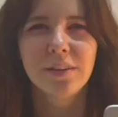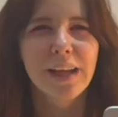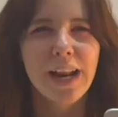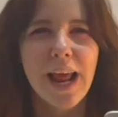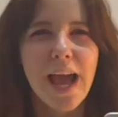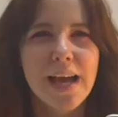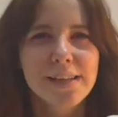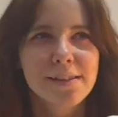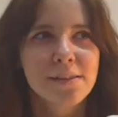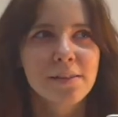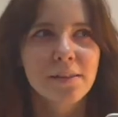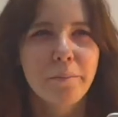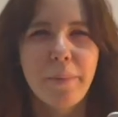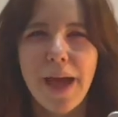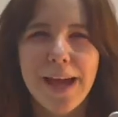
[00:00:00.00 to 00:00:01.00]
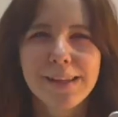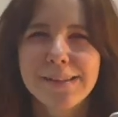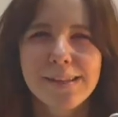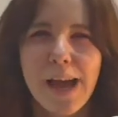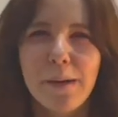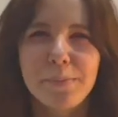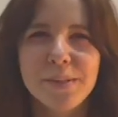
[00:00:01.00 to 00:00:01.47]
that has
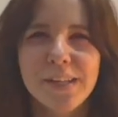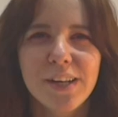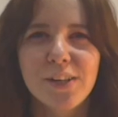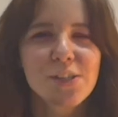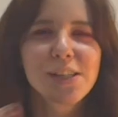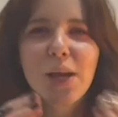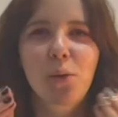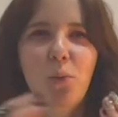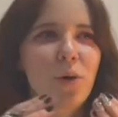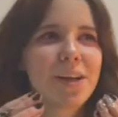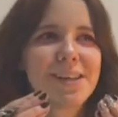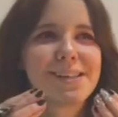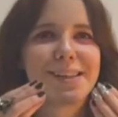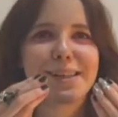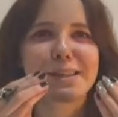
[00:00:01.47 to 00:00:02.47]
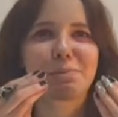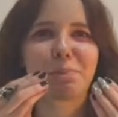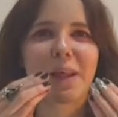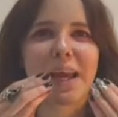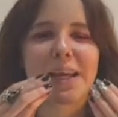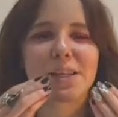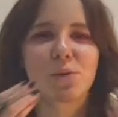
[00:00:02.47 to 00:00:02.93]
beds upstairs? Like, what is this
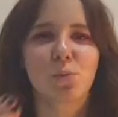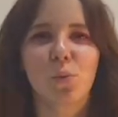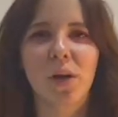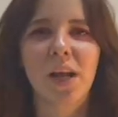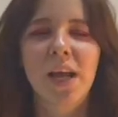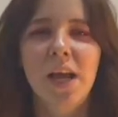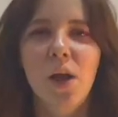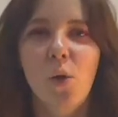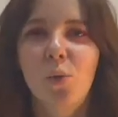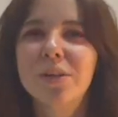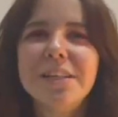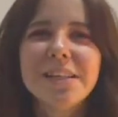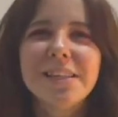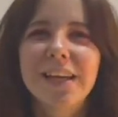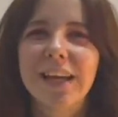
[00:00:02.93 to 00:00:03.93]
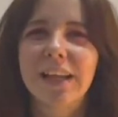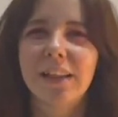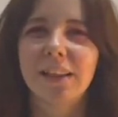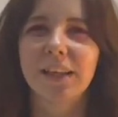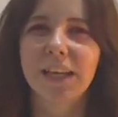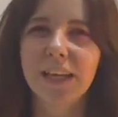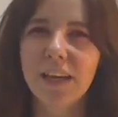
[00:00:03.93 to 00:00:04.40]
place? What, or did they
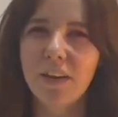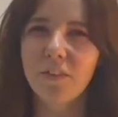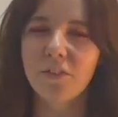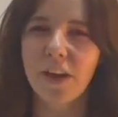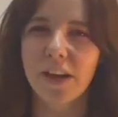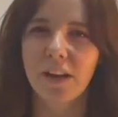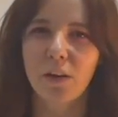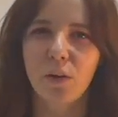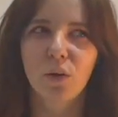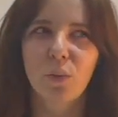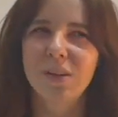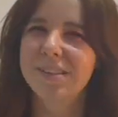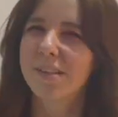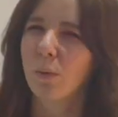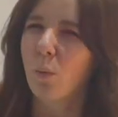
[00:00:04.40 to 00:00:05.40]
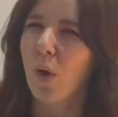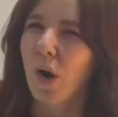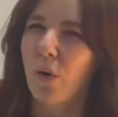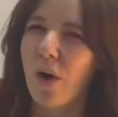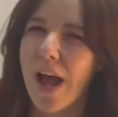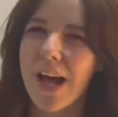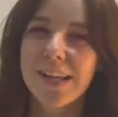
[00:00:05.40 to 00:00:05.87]
leave and went
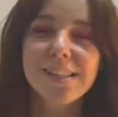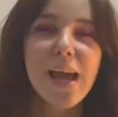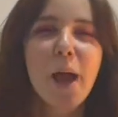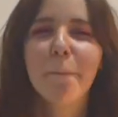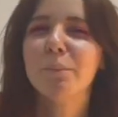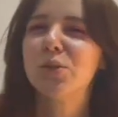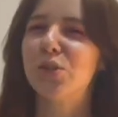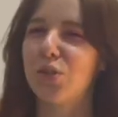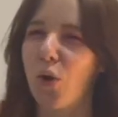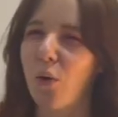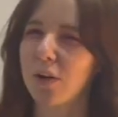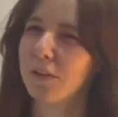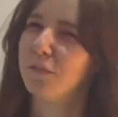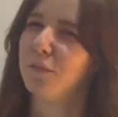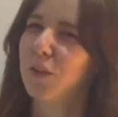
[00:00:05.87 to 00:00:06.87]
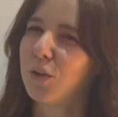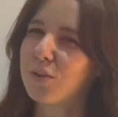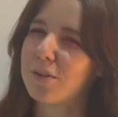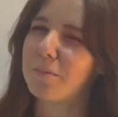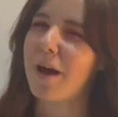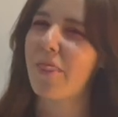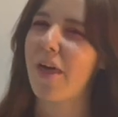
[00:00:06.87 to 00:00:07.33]
somewhere else? I'm so
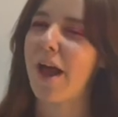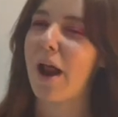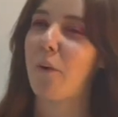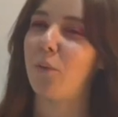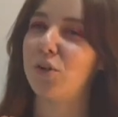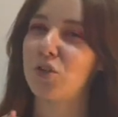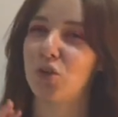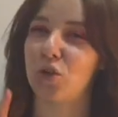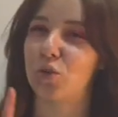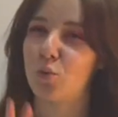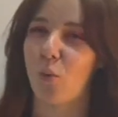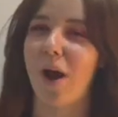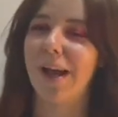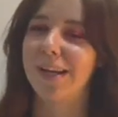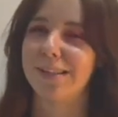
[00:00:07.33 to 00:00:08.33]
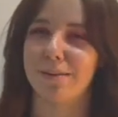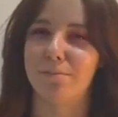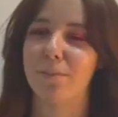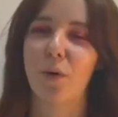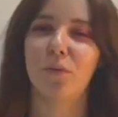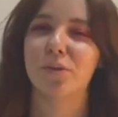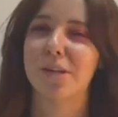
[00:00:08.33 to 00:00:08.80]
confused about that. I watched it twice and
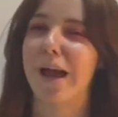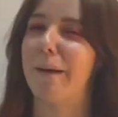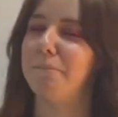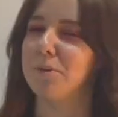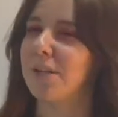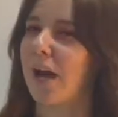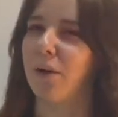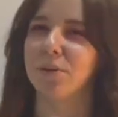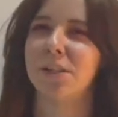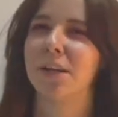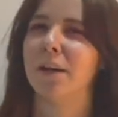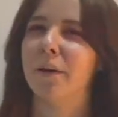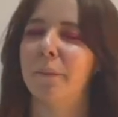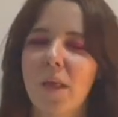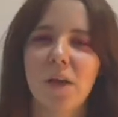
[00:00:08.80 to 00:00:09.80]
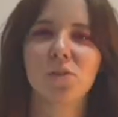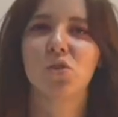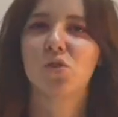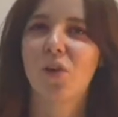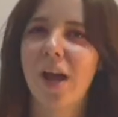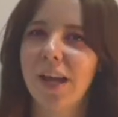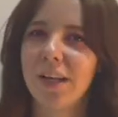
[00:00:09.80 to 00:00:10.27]
both times I was, I was
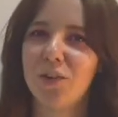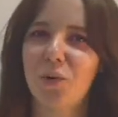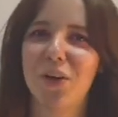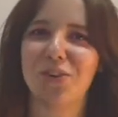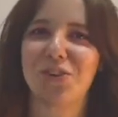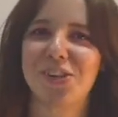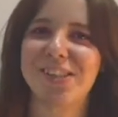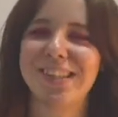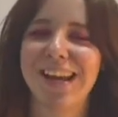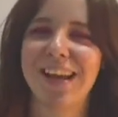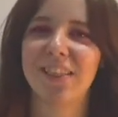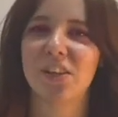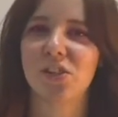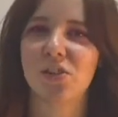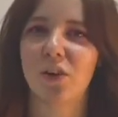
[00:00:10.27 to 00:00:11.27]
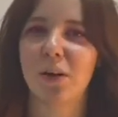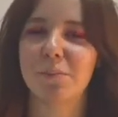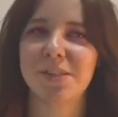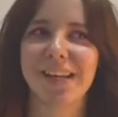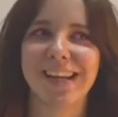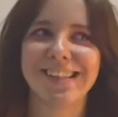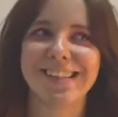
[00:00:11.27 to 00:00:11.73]
trying to understand the
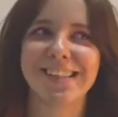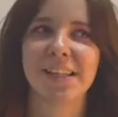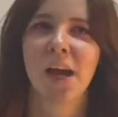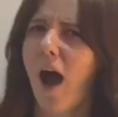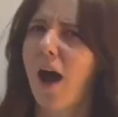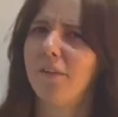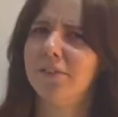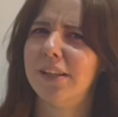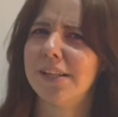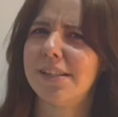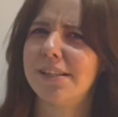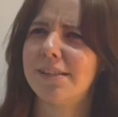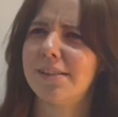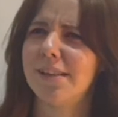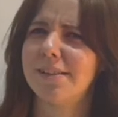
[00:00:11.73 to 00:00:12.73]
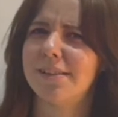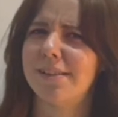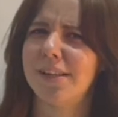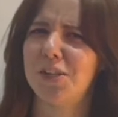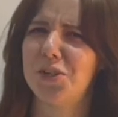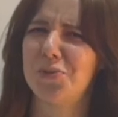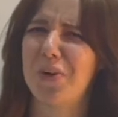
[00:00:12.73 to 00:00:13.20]
circumstances of this
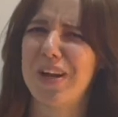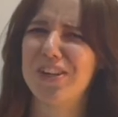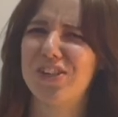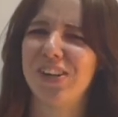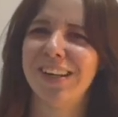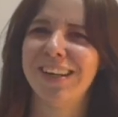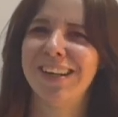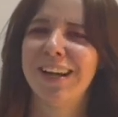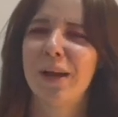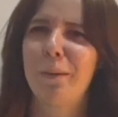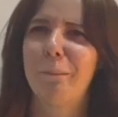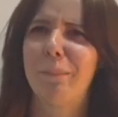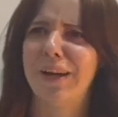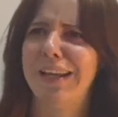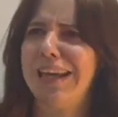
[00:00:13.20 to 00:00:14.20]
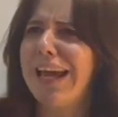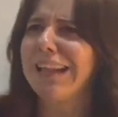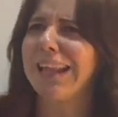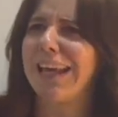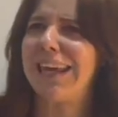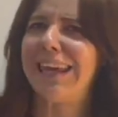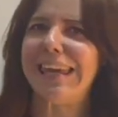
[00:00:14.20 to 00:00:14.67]
situation, but he had
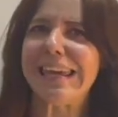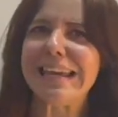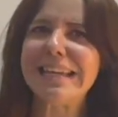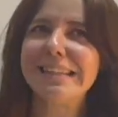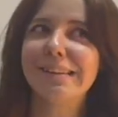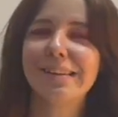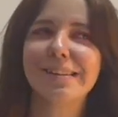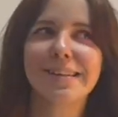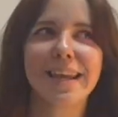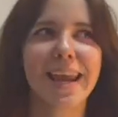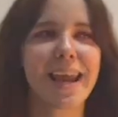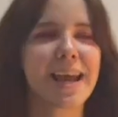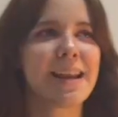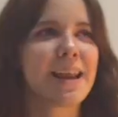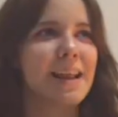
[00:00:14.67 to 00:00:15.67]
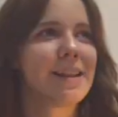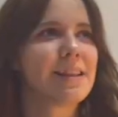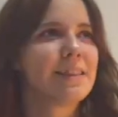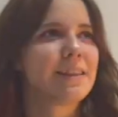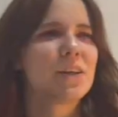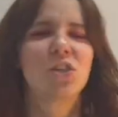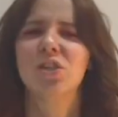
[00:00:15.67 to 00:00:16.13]
like keys in his hand
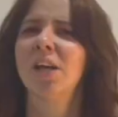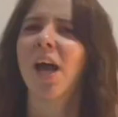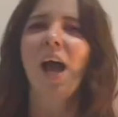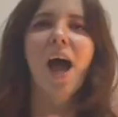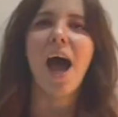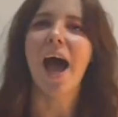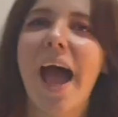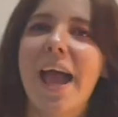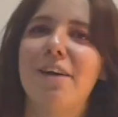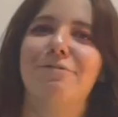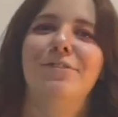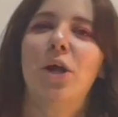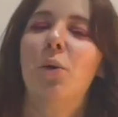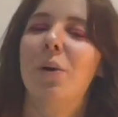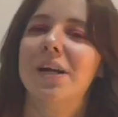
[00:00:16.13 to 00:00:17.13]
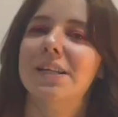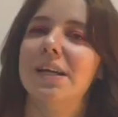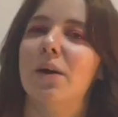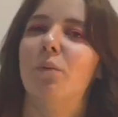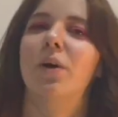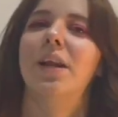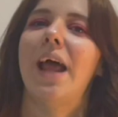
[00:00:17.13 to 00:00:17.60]
and there's, I have no
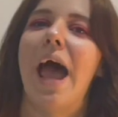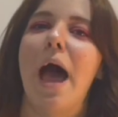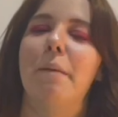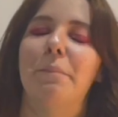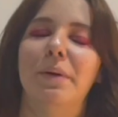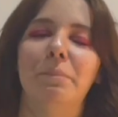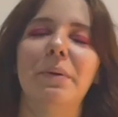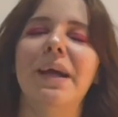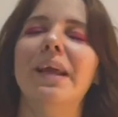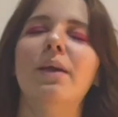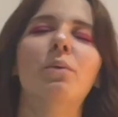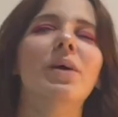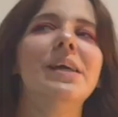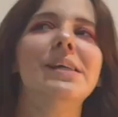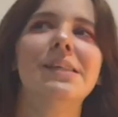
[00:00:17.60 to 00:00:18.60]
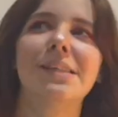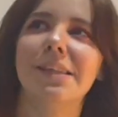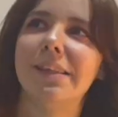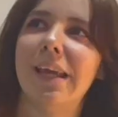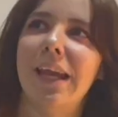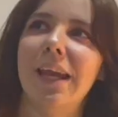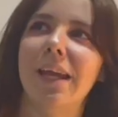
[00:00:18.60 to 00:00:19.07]
idea what happened. But anyways,
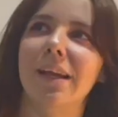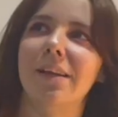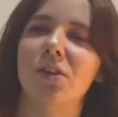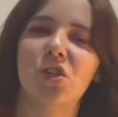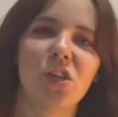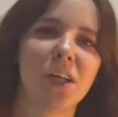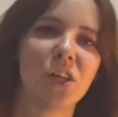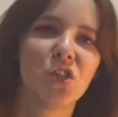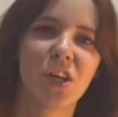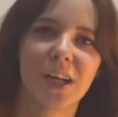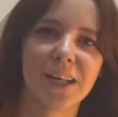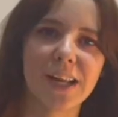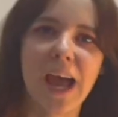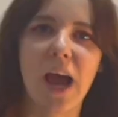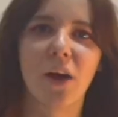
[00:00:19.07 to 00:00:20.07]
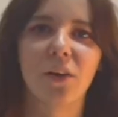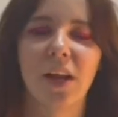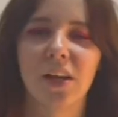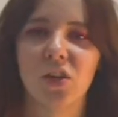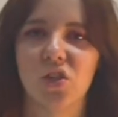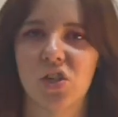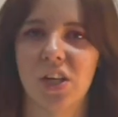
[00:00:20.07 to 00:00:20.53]
they, she chickened out
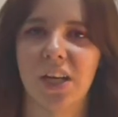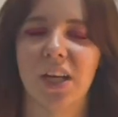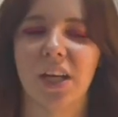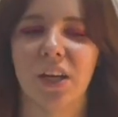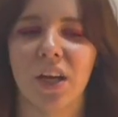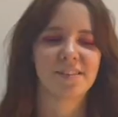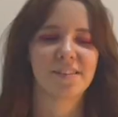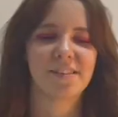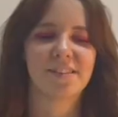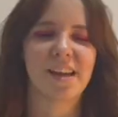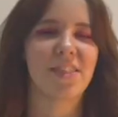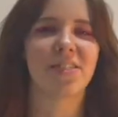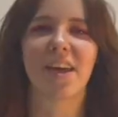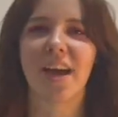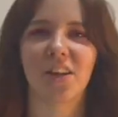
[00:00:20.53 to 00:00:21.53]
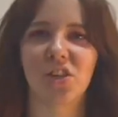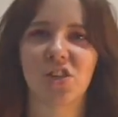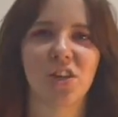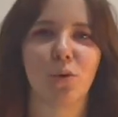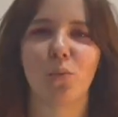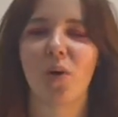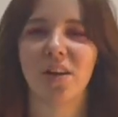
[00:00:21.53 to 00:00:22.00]
and she said that
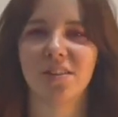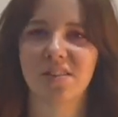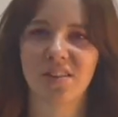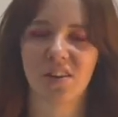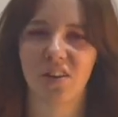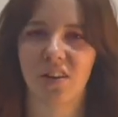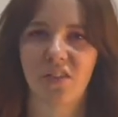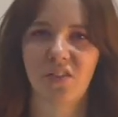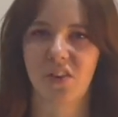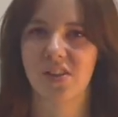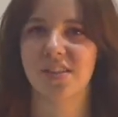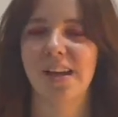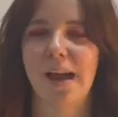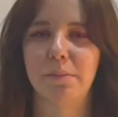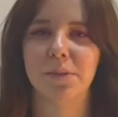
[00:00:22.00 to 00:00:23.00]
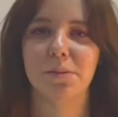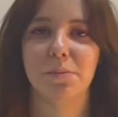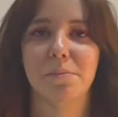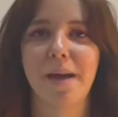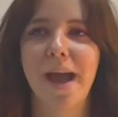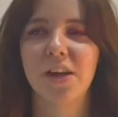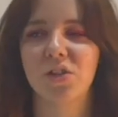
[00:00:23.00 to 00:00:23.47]
she wants her first time to be
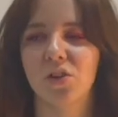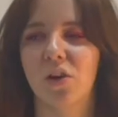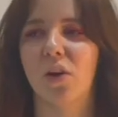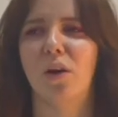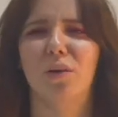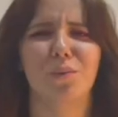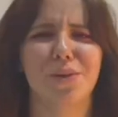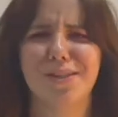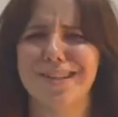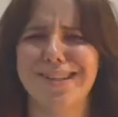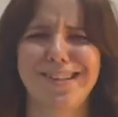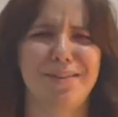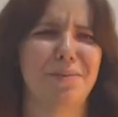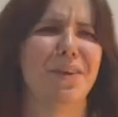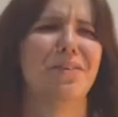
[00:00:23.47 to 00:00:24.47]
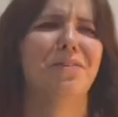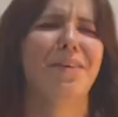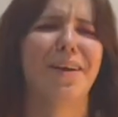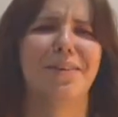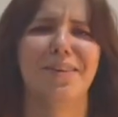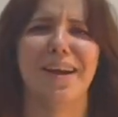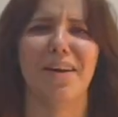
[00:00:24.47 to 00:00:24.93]
magical, which is, I mean,
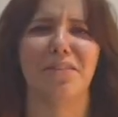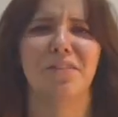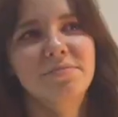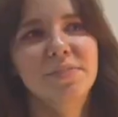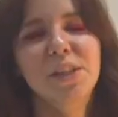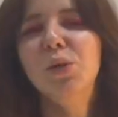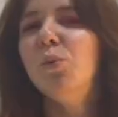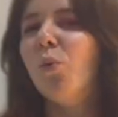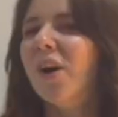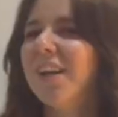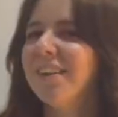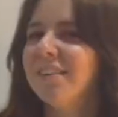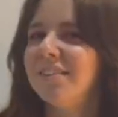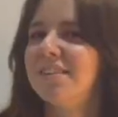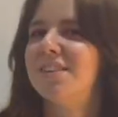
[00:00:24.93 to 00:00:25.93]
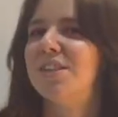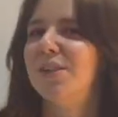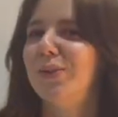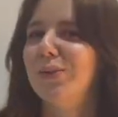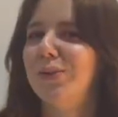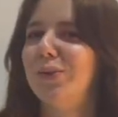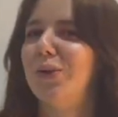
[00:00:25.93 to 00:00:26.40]
fair enough. You want
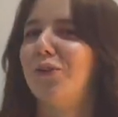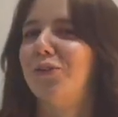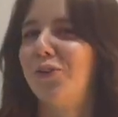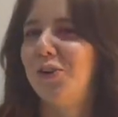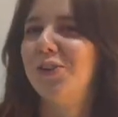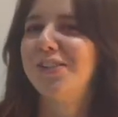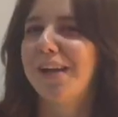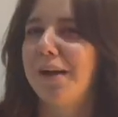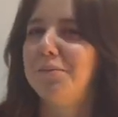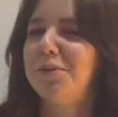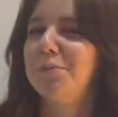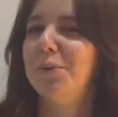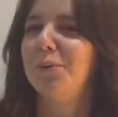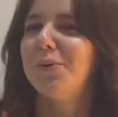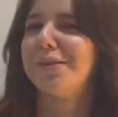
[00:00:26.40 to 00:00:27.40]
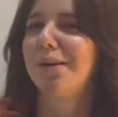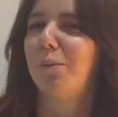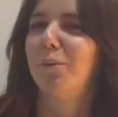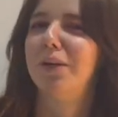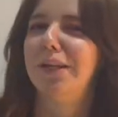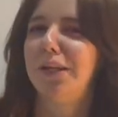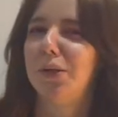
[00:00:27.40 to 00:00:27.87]
to, your first time to be with
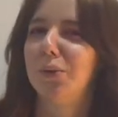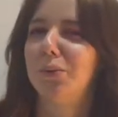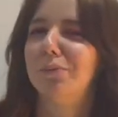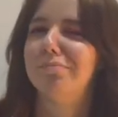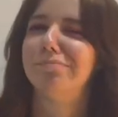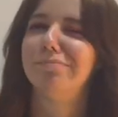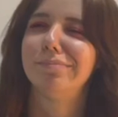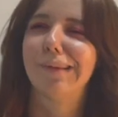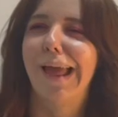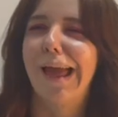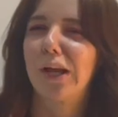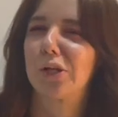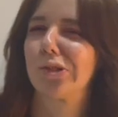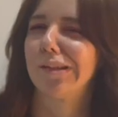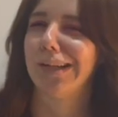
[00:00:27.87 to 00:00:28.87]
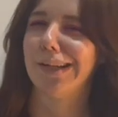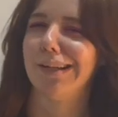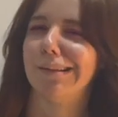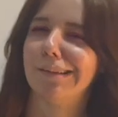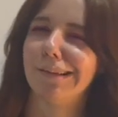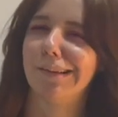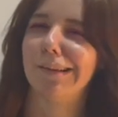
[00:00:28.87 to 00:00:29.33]
someone you actually
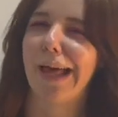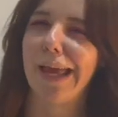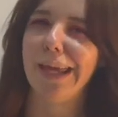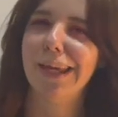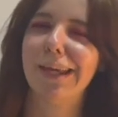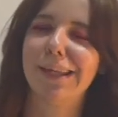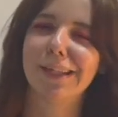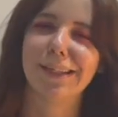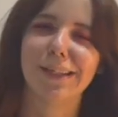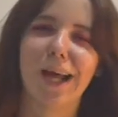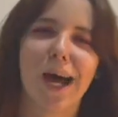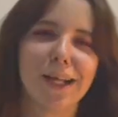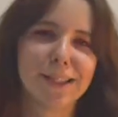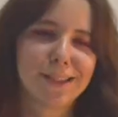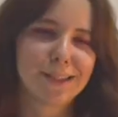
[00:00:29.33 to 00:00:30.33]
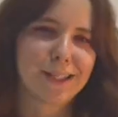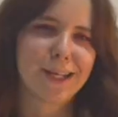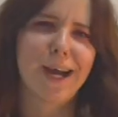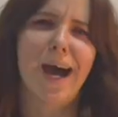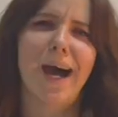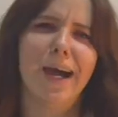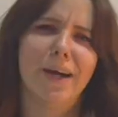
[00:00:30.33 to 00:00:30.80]
like not the
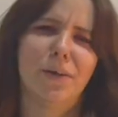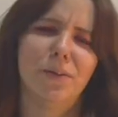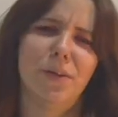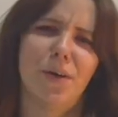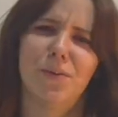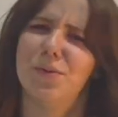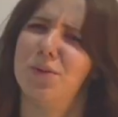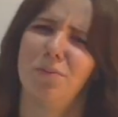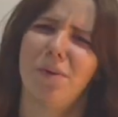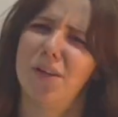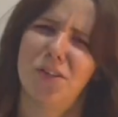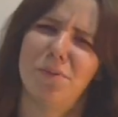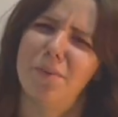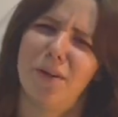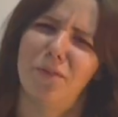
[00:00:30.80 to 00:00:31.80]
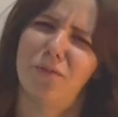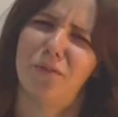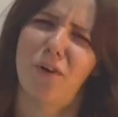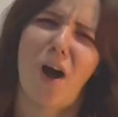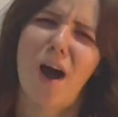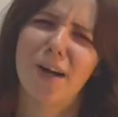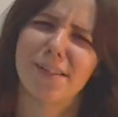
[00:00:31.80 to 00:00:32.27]
guy who knows too much about
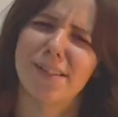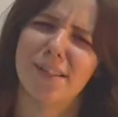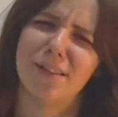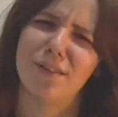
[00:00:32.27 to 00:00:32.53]
frogs and